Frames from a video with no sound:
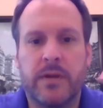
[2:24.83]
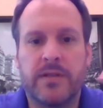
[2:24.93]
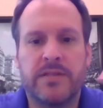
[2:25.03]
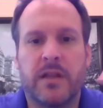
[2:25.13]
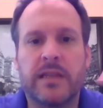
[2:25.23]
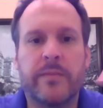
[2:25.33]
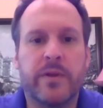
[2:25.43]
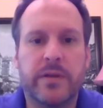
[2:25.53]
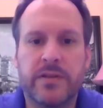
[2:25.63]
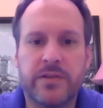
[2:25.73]
It's not
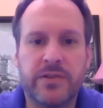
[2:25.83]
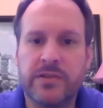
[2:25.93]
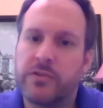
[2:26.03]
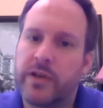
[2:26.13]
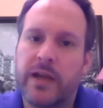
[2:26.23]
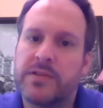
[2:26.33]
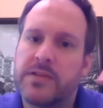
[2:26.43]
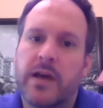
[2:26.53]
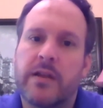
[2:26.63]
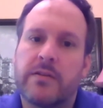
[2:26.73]
limited to just looking
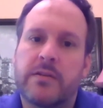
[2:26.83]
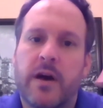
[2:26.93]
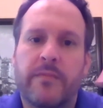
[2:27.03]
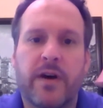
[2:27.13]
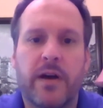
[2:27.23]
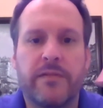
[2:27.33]
outside of the top five.